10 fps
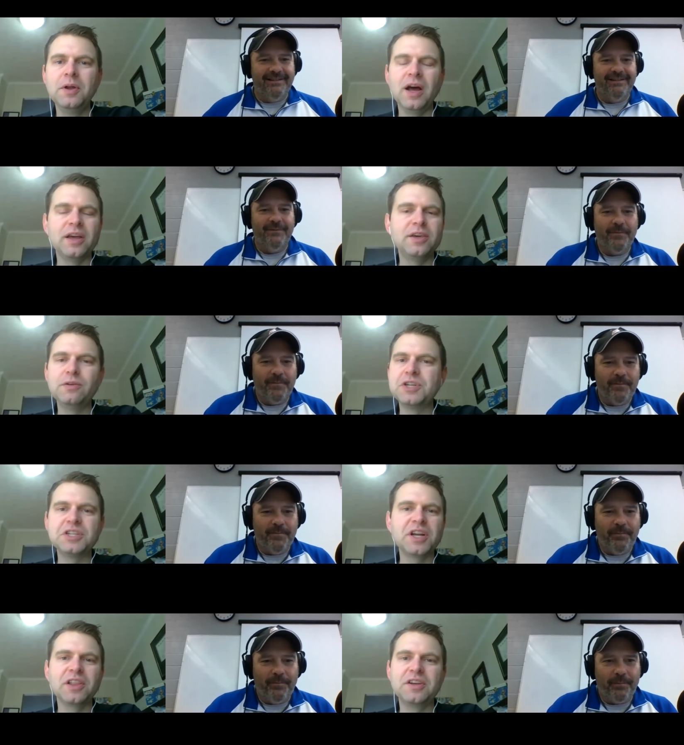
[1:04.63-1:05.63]
Speaker 1: a huge
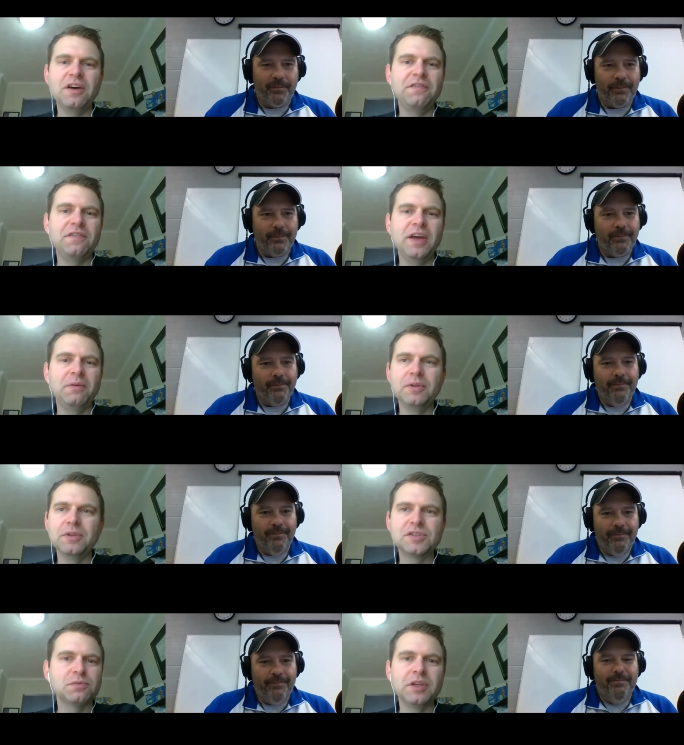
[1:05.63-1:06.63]
EJ Liddell fan, really
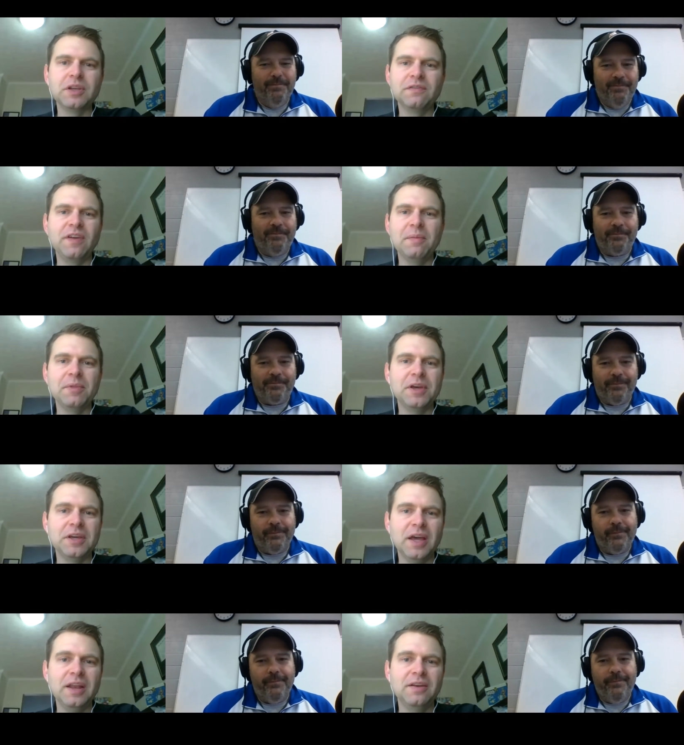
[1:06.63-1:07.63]
sweet family,
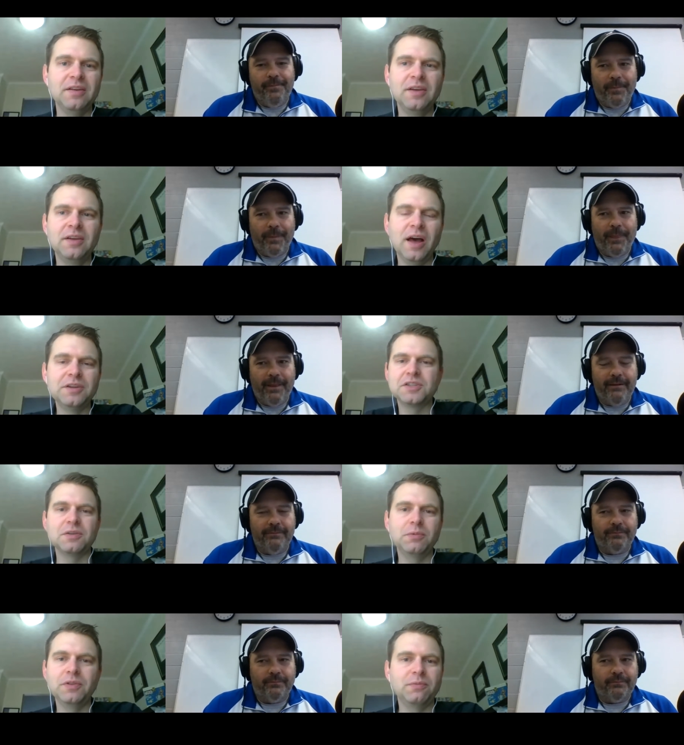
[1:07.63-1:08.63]
and uh, just a
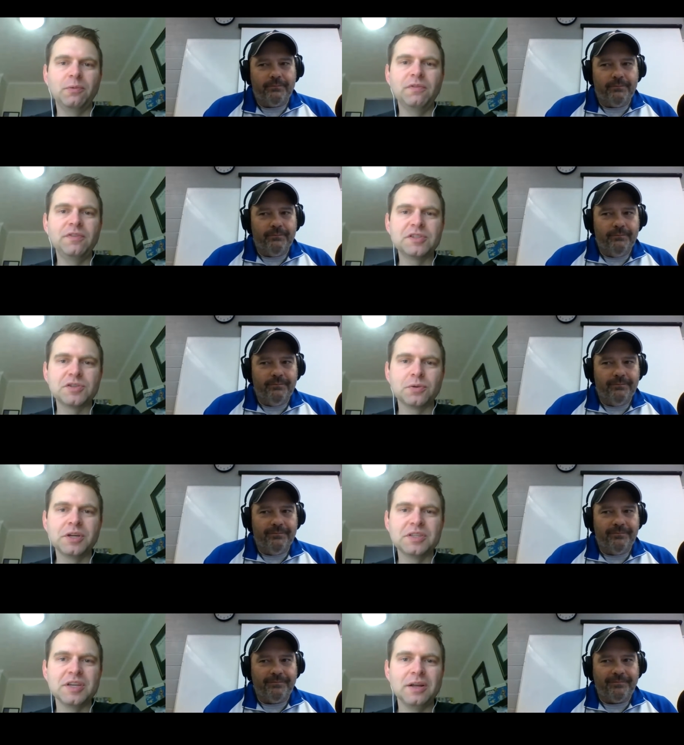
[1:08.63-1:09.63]
real real fun story
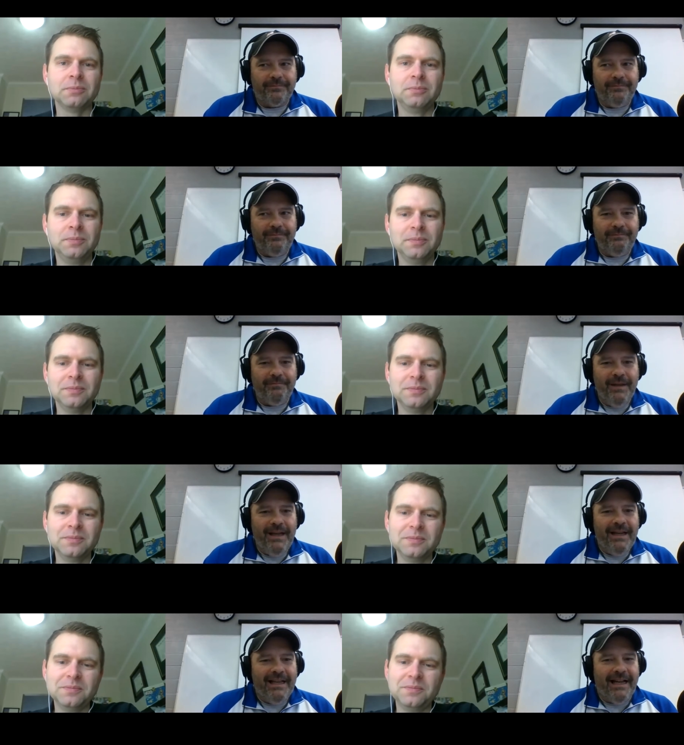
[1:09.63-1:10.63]
to tell.
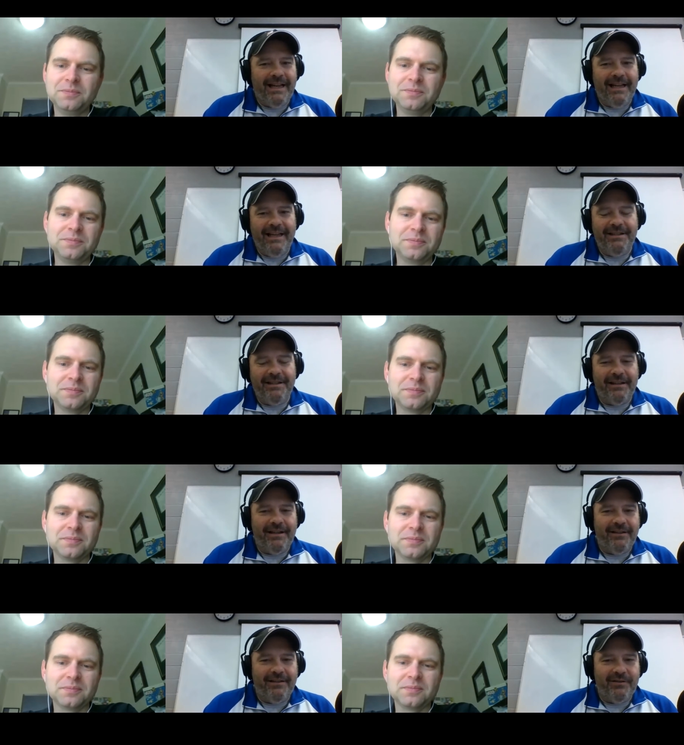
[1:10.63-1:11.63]
Speaker 2: Yeah, EJ
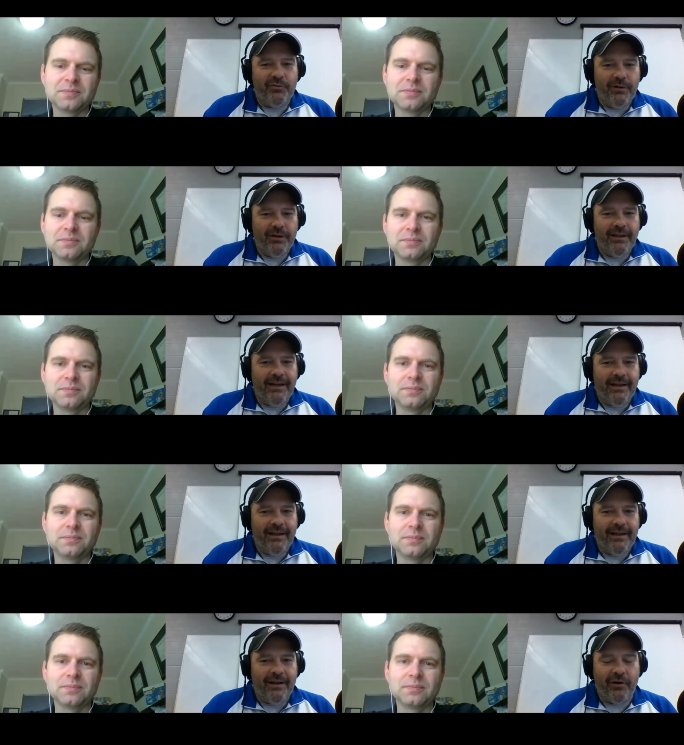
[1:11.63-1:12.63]
Liddell is really
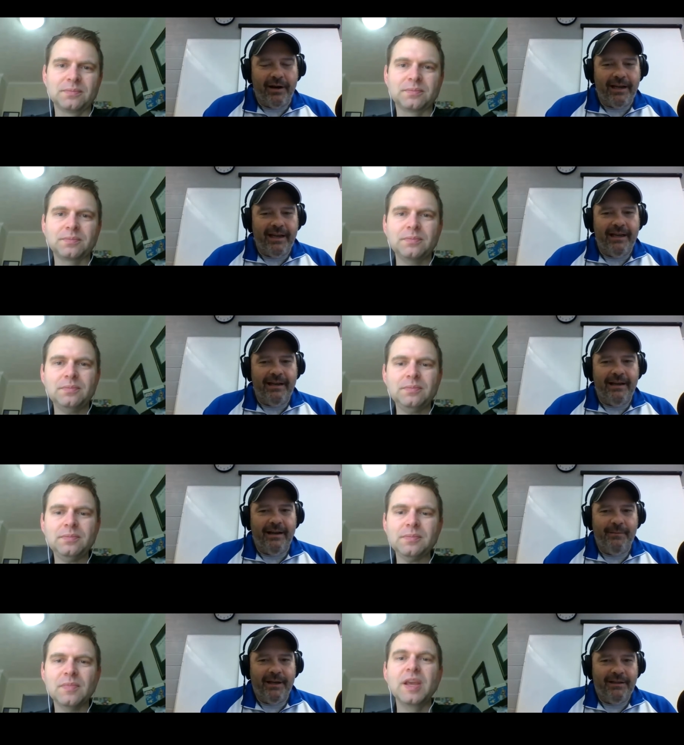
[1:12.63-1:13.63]
a, a great kid.
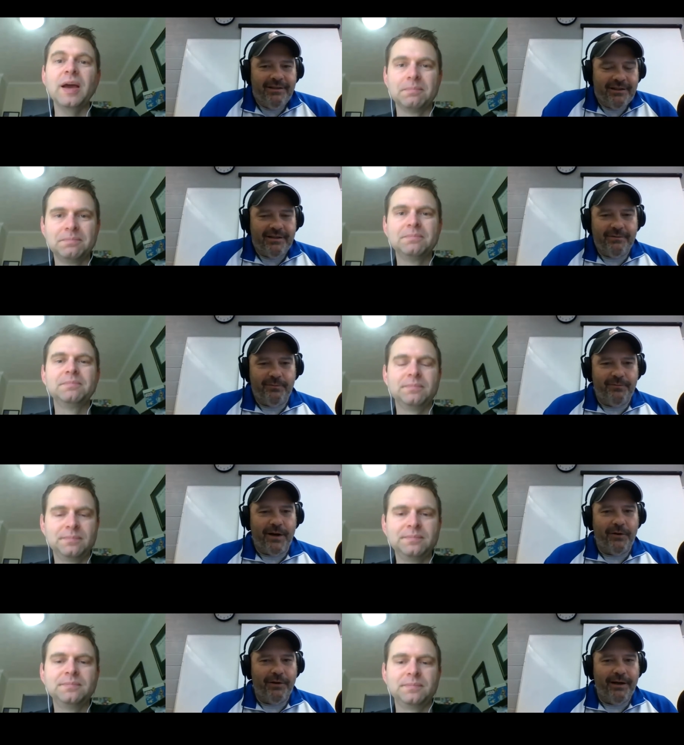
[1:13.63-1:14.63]
I mean, yeah. just
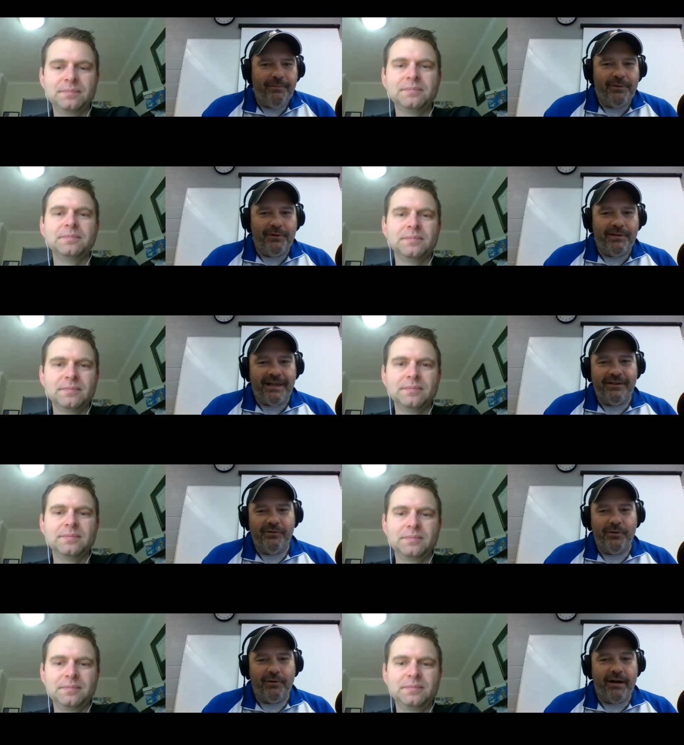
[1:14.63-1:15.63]
following him through his high
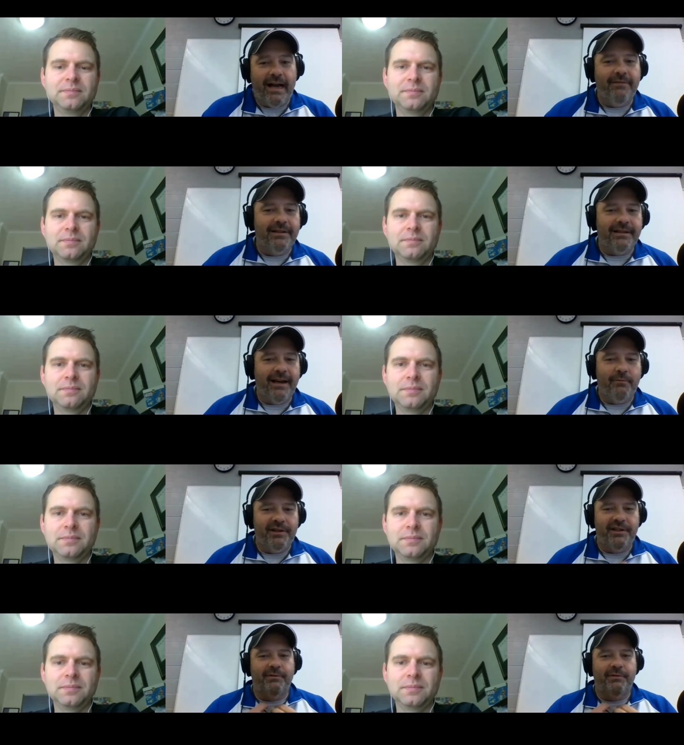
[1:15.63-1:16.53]
school career. Obviously, I wish